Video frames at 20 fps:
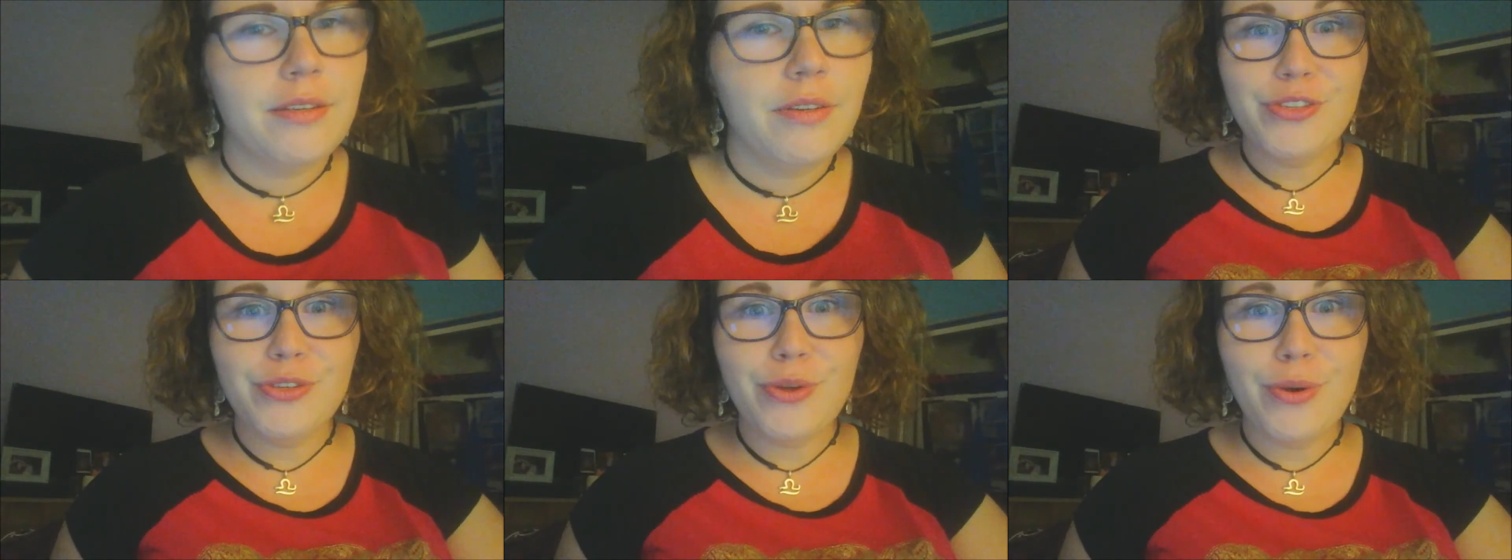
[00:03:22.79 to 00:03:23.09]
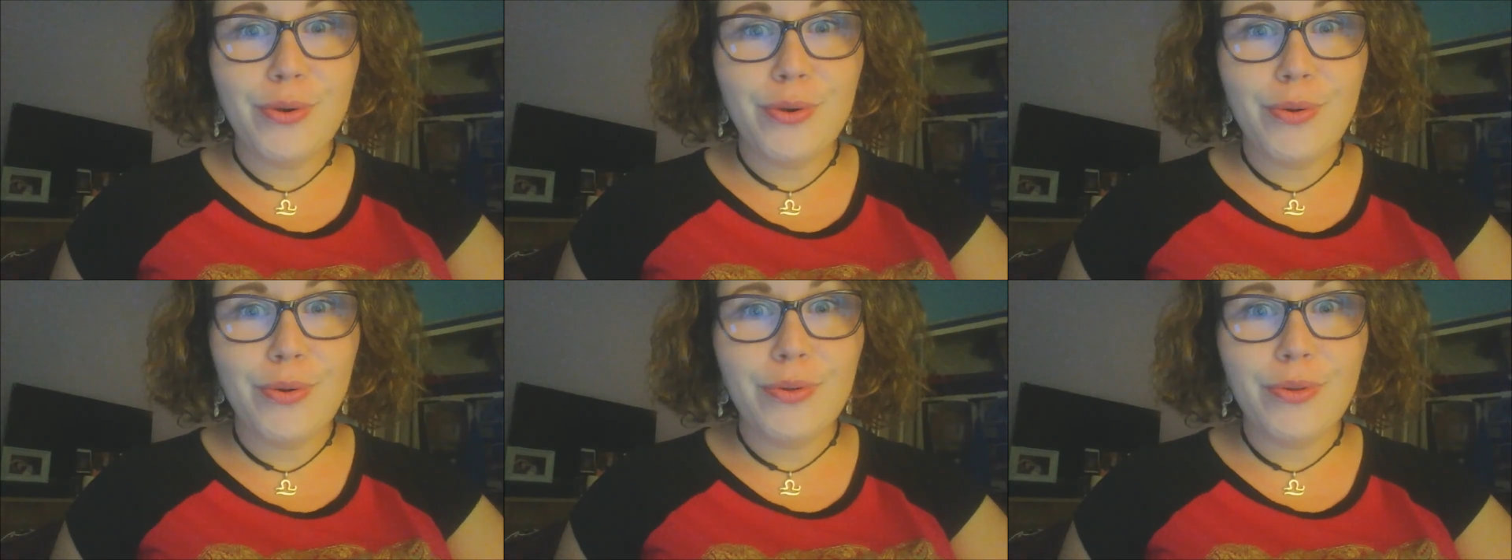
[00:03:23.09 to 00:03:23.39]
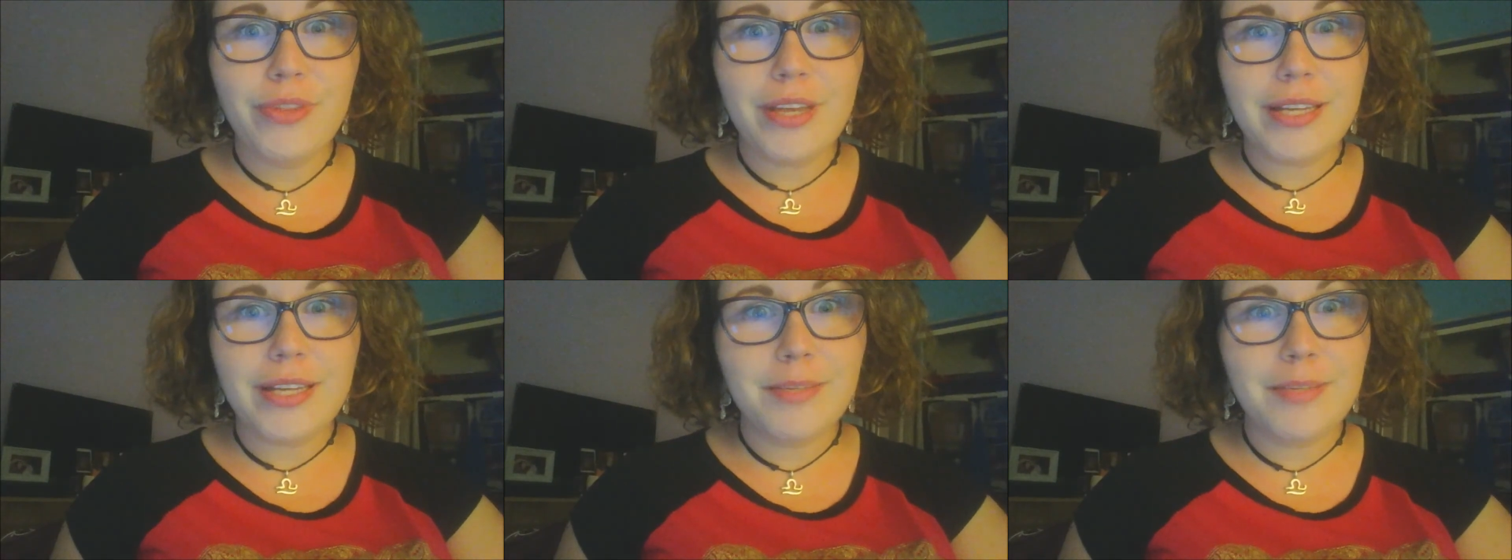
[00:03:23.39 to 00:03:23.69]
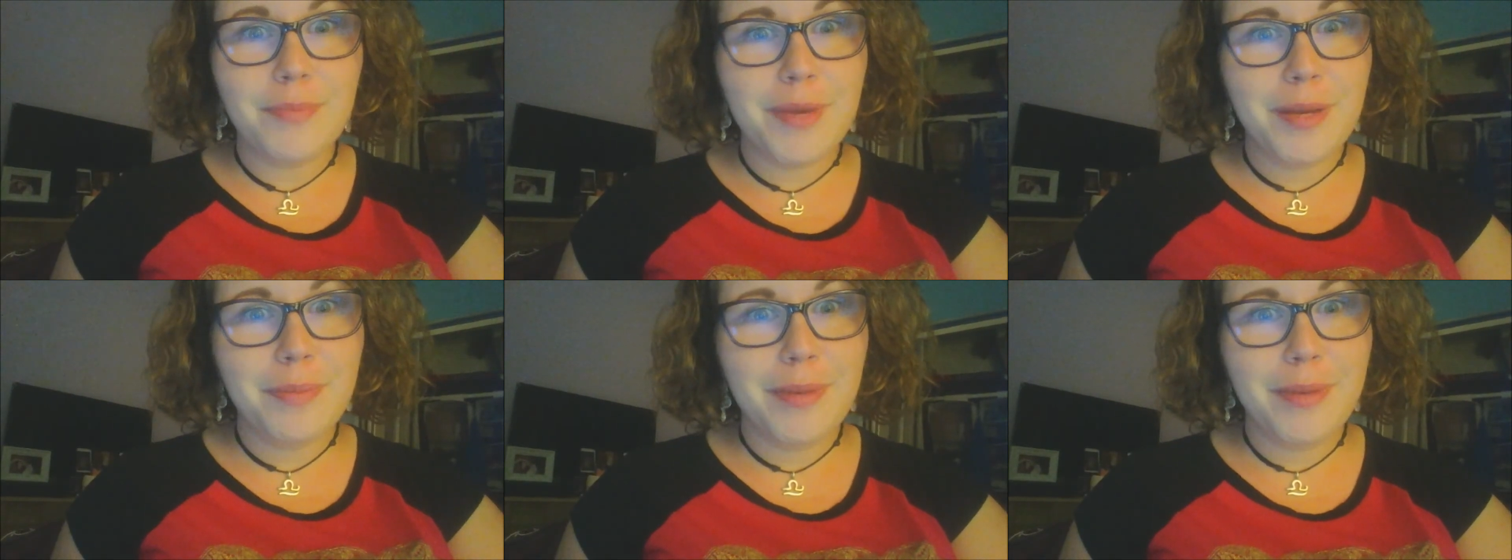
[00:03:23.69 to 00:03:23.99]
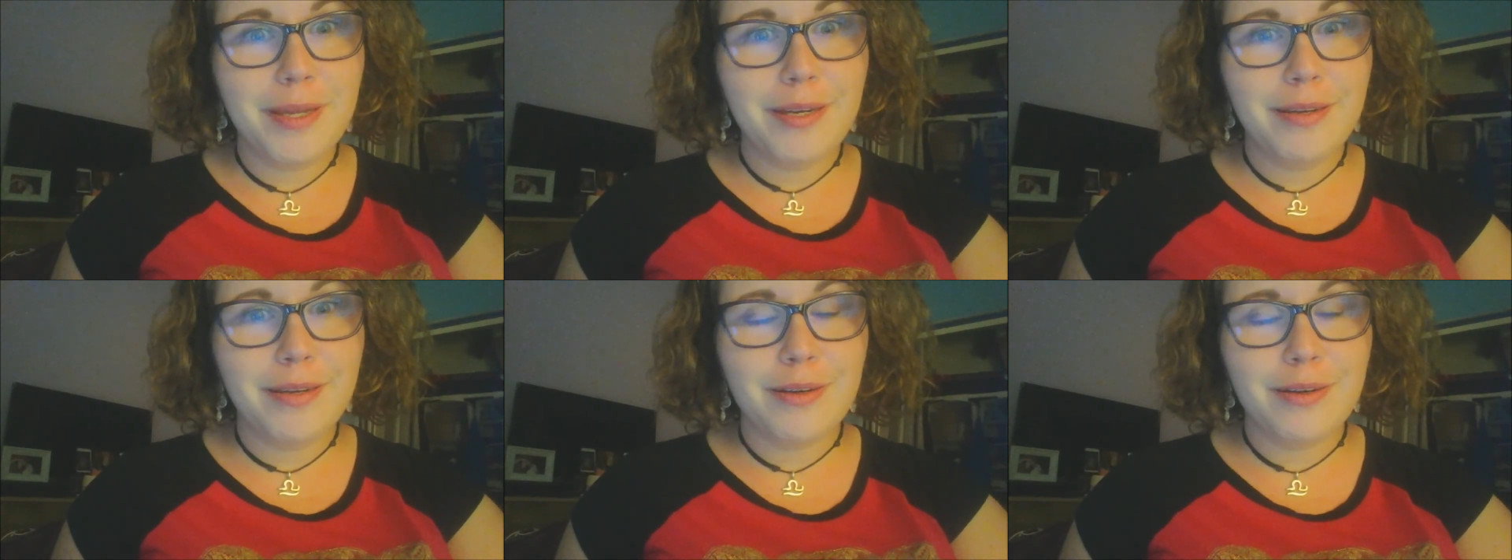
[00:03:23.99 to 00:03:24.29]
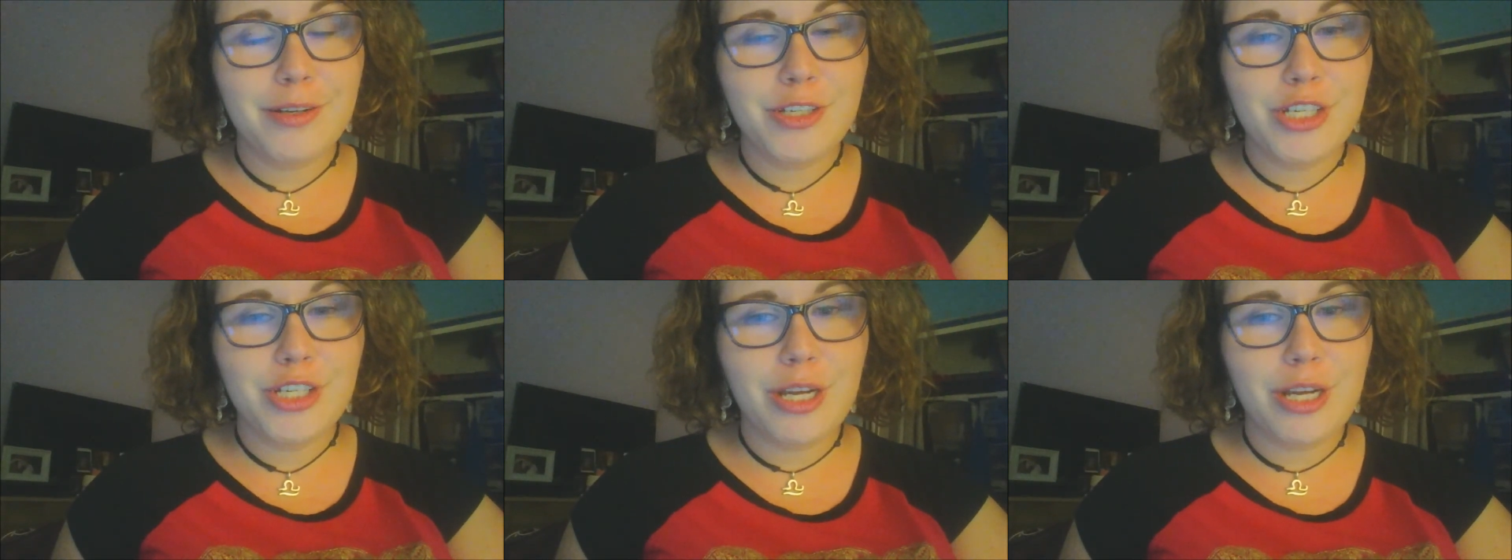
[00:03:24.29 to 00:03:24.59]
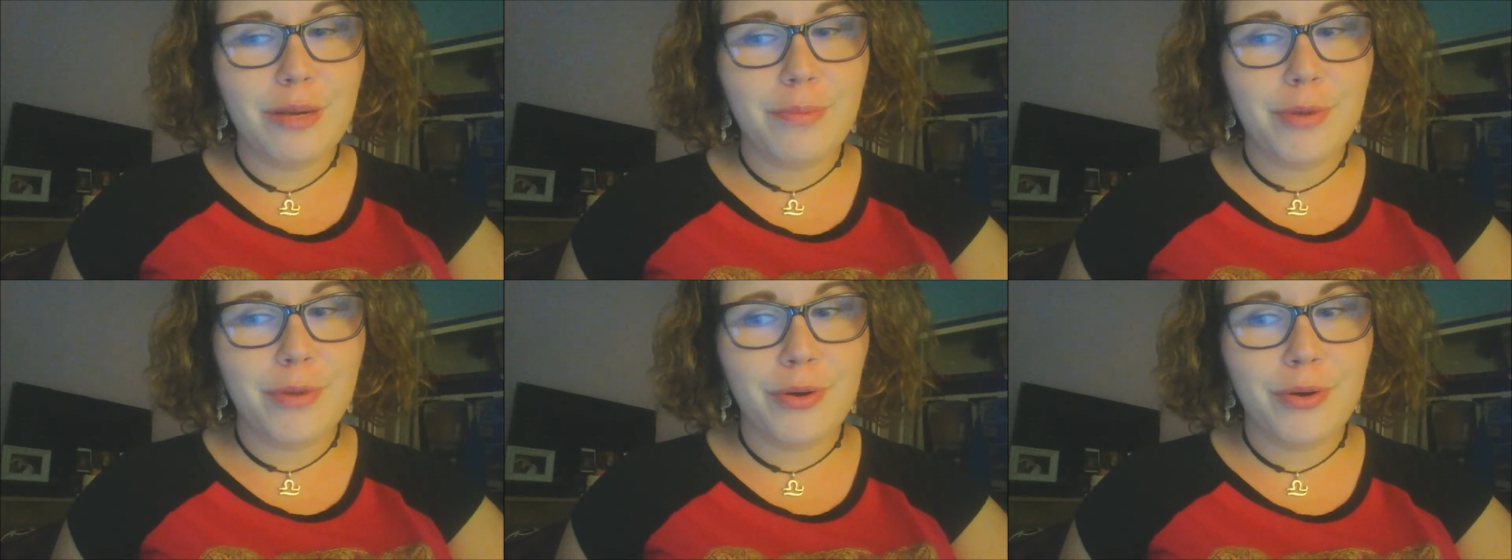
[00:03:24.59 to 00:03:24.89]
So that's my opinion on
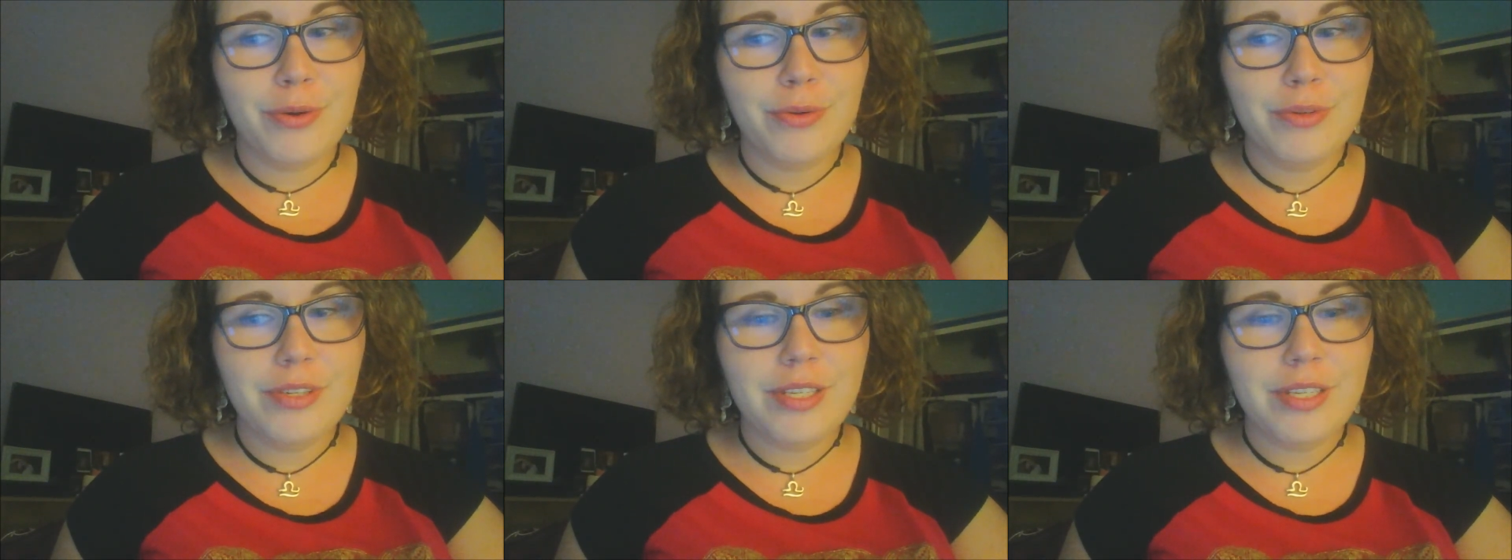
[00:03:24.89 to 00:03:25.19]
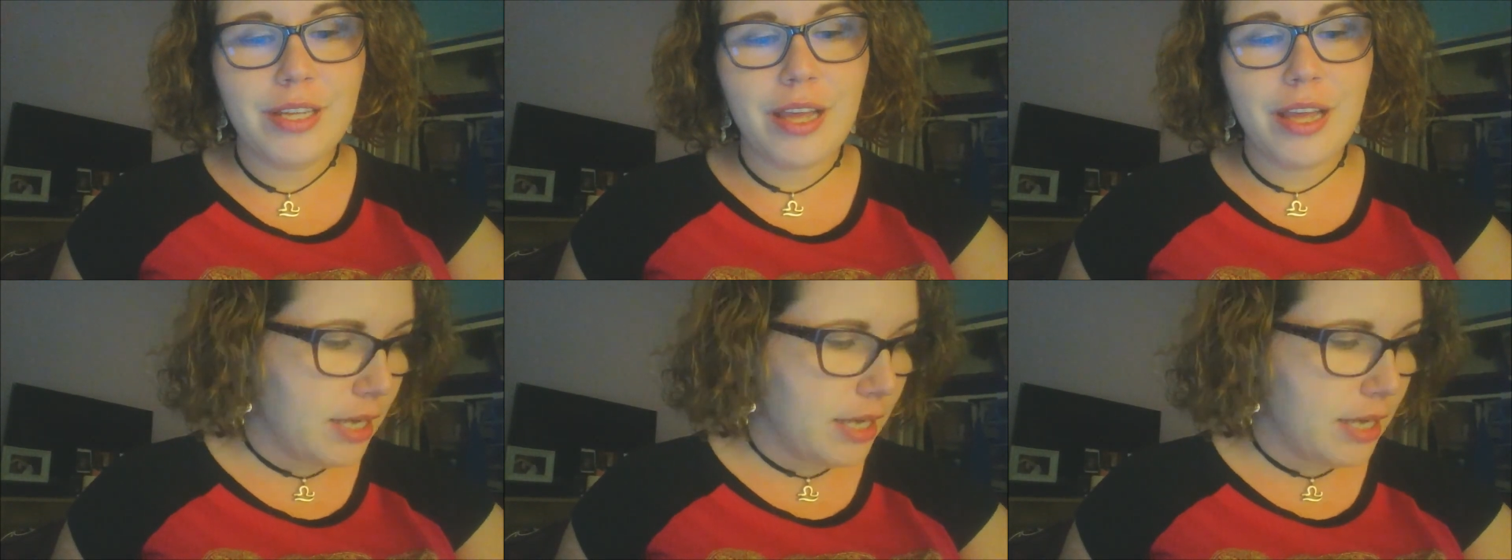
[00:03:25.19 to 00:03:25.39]
GMOs.